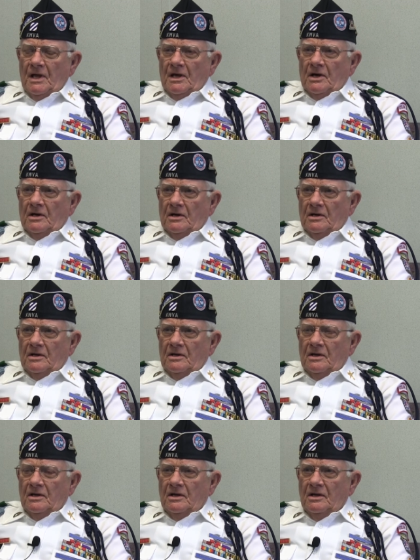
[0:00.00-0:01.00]
Oh, so you
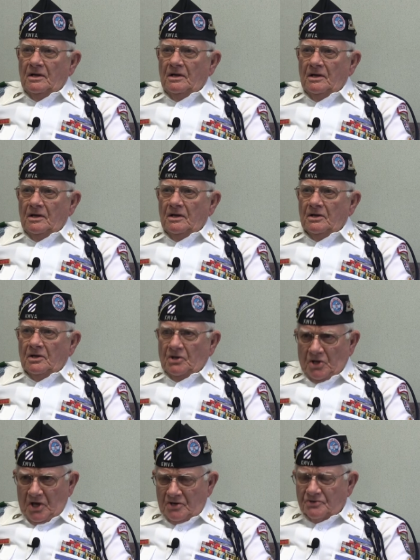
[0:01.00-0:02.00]
worked there to
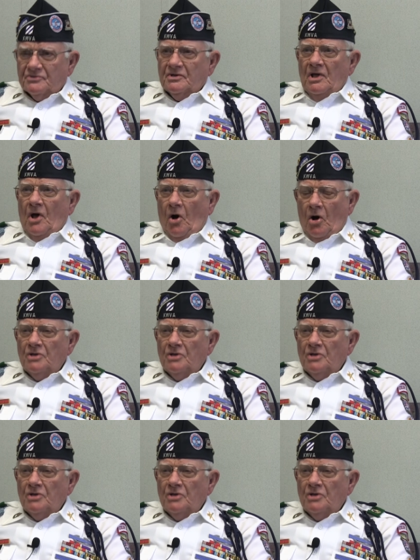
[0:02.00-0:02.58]
Yes, reconstruct?